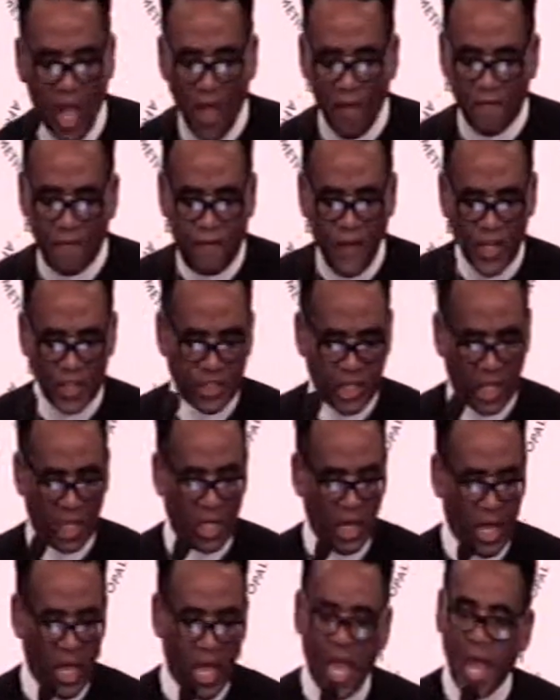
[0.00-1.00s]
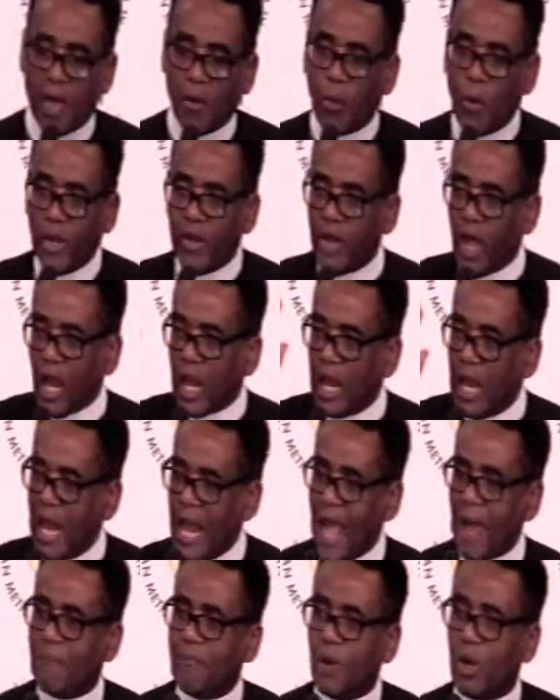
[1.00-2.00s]
physically when the
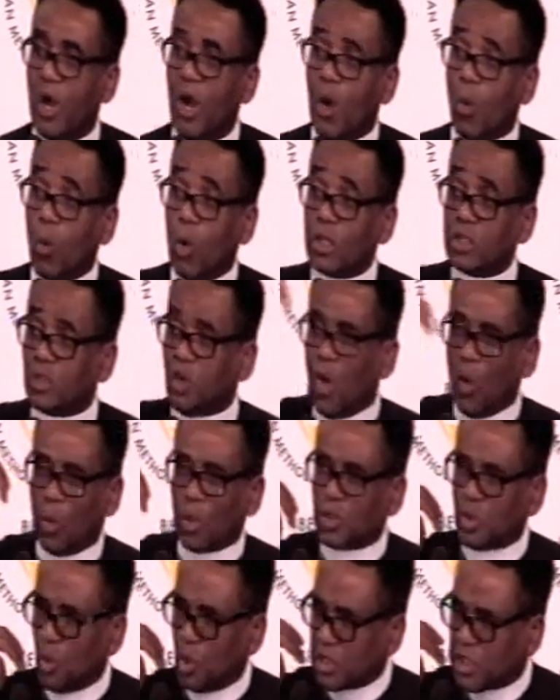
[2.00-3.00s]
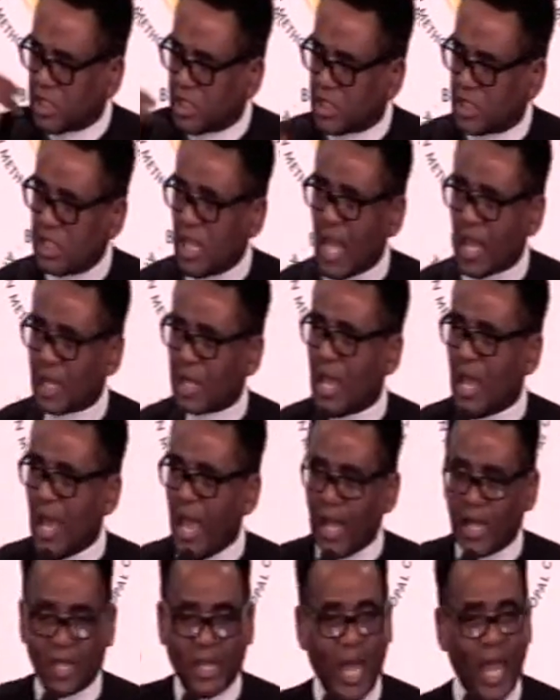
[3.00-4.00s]
leper was, was, was sick
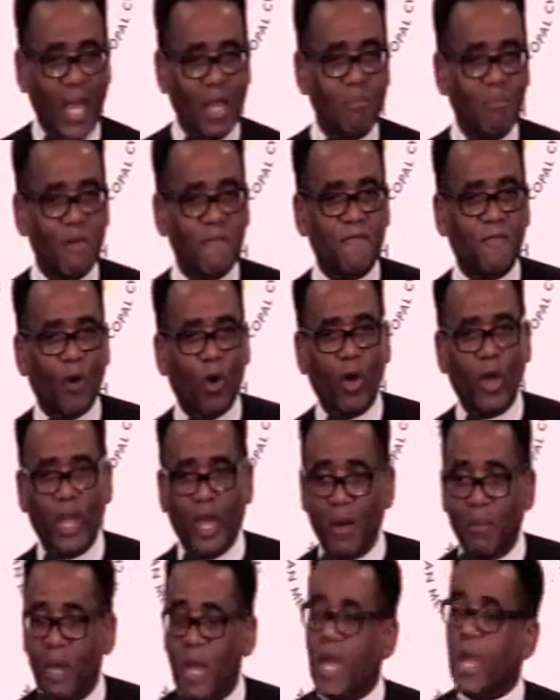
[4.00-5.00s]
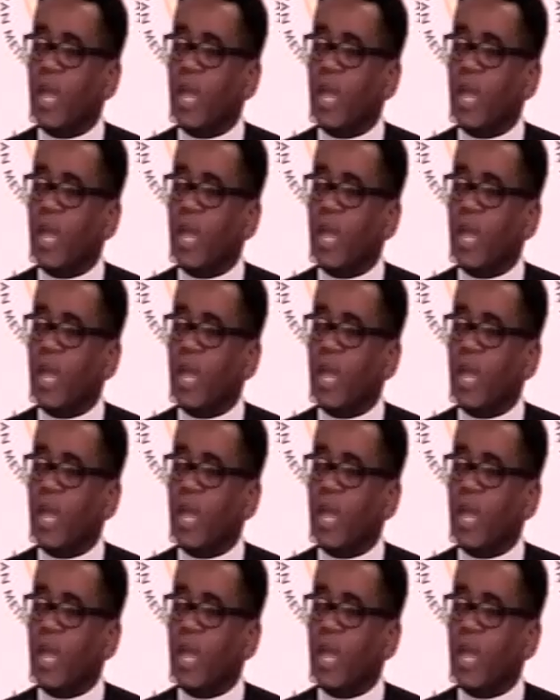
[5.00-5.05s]
and came before him.